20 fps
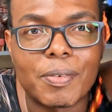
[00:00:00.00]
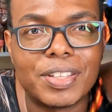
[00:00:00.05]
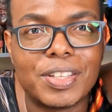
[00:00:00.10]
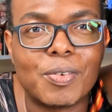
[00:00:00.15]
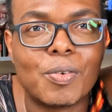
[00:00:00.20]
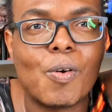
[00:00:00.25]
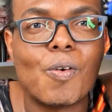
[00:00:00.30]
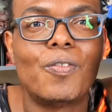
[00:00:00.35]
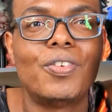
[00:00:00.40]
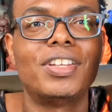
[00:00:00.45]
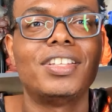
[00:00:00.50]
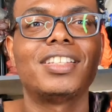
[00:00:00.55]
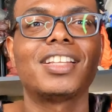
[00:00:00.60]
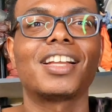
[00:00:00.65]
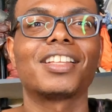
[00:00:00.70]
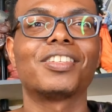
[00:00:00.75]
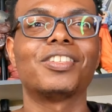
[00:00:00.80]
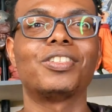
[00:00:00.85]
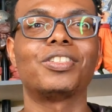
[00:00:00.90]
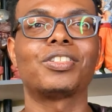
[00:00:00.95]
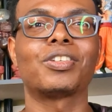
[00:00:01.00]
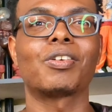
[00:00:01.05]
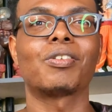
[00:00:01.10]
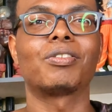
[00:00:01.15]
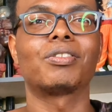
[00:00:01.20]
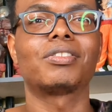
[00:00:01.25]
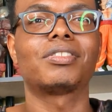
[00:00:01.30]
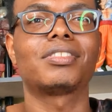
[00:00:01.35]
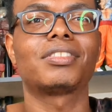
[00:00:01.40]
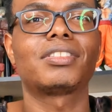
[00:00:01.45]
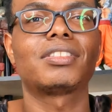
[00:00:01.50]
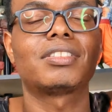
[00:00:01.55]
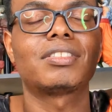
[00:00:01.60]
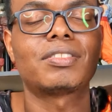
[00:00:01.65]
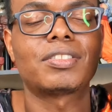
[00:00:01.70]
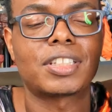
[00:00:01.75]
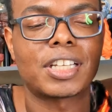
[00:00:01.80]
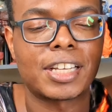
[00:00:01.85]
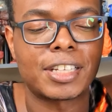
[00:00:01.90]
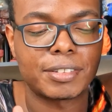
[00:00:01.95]
I mean, the movie, not the show.
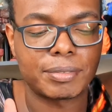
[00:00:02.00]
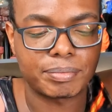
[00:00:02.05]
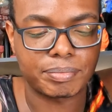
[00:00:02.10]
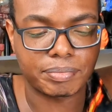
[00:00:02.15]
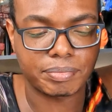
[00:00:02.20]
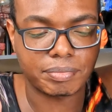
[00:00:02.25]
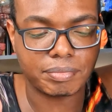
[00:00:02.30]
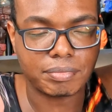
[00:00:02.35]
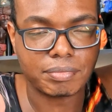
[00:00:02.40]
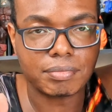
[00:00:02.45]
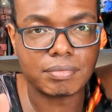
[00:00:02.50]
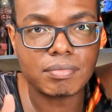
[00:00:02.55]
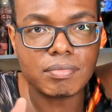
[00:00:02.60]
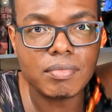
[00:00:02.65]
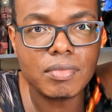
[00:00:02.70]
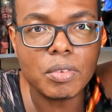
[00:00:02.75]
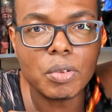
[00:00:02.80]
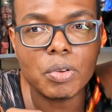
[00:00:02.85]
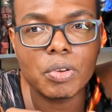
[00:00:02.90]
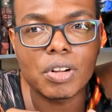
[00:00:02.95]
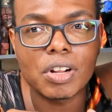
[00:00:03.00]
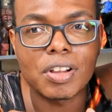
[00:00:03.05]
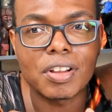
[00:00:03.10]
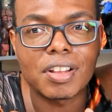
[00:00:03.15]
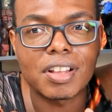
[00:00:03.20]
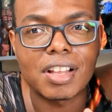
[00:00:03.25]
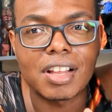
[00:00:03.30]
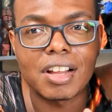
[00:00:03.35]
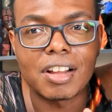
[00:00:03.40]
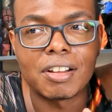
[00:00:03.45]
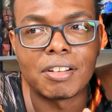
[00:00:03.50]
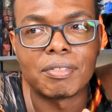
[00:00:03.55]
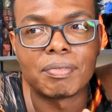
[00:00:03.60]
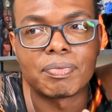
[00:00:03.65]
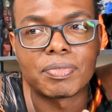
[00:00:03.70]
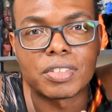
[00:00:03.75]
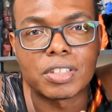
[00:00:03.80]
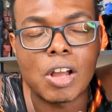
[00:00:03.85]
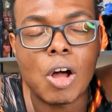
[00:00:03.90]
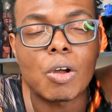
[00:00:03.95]
Okay.
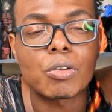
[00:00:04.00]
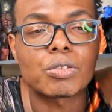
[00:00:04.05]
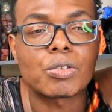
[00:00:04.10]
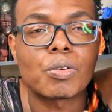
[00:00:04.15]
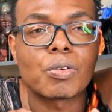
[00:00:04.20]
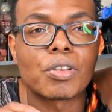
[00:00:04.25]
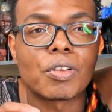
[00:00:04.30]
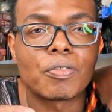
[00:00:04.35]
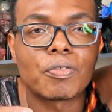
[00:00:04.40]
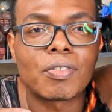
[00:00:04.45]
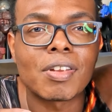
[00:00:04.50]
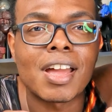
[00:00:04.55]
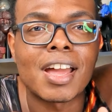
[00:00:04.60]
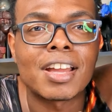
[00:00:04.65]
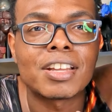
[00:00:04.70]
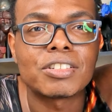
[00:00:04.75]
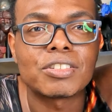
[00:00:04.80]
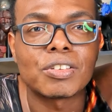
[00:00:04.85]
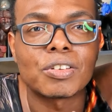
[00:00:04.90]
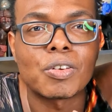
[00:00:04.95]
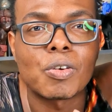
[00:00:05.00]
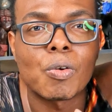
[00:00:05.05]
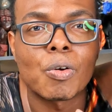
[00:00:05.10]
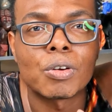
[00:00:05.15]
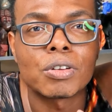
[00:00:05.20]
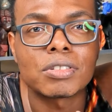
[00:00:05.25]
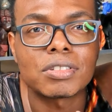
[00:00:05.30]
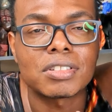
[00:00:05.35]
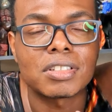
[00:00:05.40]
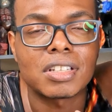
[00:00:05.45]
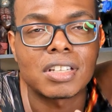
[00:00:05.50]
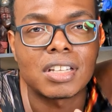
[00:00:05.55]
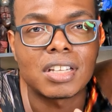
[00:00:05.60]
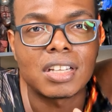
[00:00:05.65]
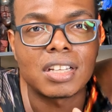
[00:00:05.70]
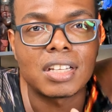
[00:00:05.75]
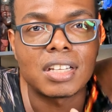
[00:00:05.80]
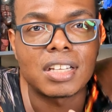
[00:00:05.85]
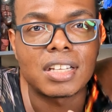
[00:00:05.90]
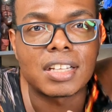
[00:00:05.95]
Um, also, The Flash, of course,
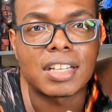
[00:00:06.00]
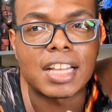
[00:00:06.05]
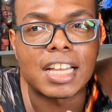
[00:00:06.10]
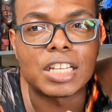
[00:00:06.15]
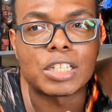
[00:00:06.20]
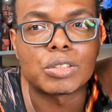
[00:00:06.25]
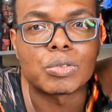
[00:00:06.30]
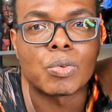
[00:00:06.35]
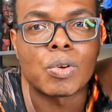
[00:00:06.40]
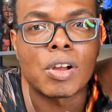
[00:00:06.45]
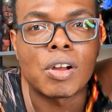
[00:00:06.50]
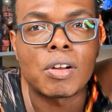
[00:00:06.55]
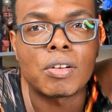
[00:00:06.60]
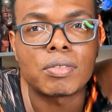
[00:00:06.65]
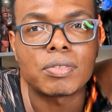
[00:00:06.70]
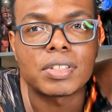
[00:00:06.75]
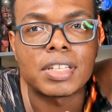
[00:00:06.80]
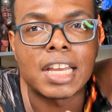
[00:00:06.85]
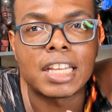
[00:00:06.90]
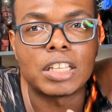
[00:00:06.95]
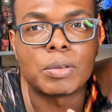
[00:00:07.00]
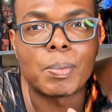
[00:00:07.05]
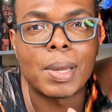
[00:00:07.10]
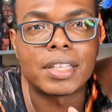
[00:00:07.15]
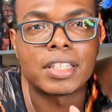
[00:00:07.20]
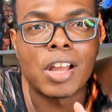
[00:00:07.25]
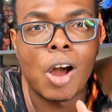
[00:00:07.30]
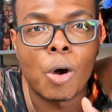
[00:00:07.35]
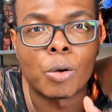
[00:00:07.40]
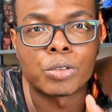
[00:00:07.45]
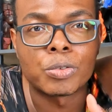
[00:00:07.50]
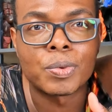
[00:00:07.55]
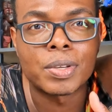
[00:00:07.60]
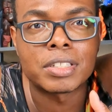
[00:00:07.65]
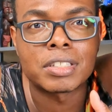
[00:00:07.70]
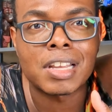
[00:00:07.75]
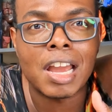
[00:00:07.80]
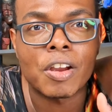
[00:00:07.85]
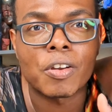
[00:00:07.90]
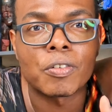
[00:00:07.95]
as well. He had to make the
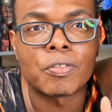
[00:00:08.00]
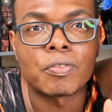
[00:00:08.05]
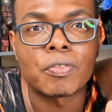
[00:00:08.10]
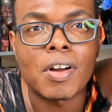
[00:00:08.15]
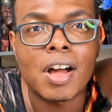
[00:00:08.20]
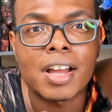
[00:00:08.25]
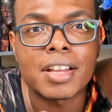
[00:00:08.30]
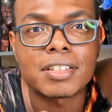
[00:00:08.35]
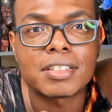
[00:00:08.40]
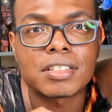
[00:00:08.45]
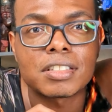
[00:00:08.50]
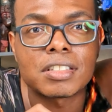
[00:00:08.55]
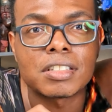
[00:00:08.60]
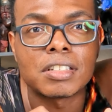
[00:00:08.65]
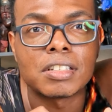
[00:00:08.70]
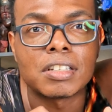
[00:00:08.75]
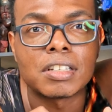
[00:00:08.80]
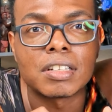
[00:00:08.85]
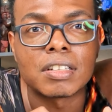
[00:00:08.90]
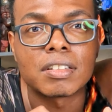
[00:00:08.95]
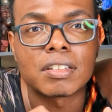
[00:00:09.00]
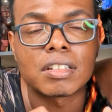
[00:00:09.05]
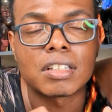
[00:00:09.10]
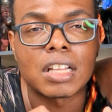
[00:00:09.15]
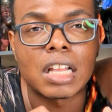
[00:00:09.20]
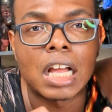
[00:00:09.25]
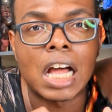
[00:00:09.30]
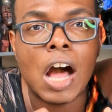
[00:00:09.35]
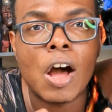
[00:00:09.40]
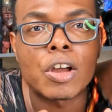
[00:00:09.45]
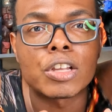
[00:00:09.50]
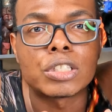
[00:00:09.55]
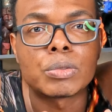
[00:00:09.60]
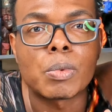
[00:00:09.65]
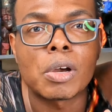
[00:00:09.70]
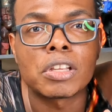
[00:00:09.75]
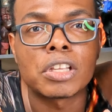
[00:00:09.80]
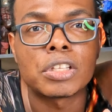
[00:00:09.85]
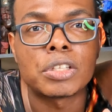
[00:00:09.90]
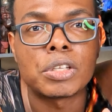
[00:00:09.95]
ultimate sacrifice to allow his
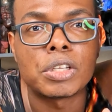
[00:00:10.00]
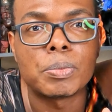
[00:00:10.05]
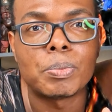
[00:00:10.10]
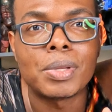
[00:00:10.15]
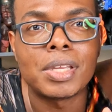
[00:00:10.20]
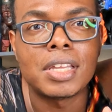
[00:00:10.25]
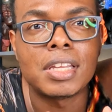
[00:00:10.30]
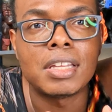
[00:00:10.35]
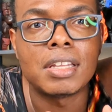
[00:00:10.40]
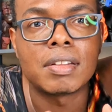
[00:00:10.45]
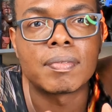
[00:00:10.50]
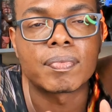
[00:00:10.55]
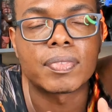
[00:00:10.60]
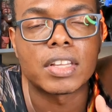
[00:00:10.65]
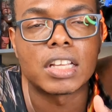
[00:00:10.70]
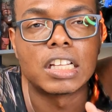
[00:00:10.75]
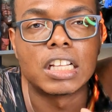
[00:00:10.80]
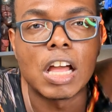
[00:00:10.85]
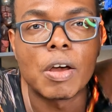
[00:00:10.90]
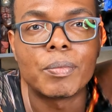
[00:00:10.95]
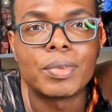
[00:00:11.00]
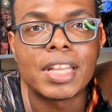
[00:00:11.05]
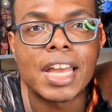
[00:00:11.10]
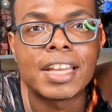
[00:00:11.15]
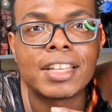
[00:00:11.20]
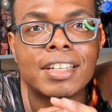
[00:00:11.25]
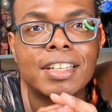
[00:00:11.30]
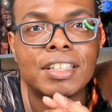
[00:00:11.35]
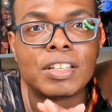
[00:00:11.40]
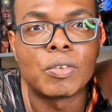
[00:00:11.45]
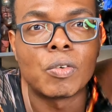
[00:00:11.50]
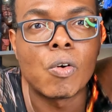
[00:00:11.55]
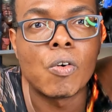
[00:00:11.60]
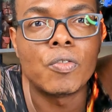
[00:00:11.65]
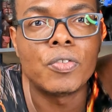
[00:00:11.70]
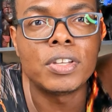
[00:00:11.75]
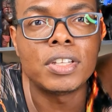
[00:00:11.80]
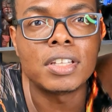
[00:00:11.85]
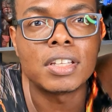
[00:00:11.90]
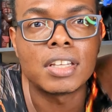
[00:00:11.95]
mother to be eliminated in the
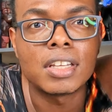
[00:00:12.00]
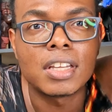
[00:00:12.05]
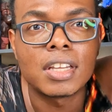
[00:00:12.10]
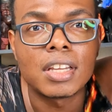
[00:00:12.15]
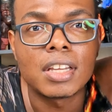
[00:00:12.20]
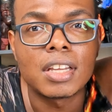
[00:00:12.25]
movie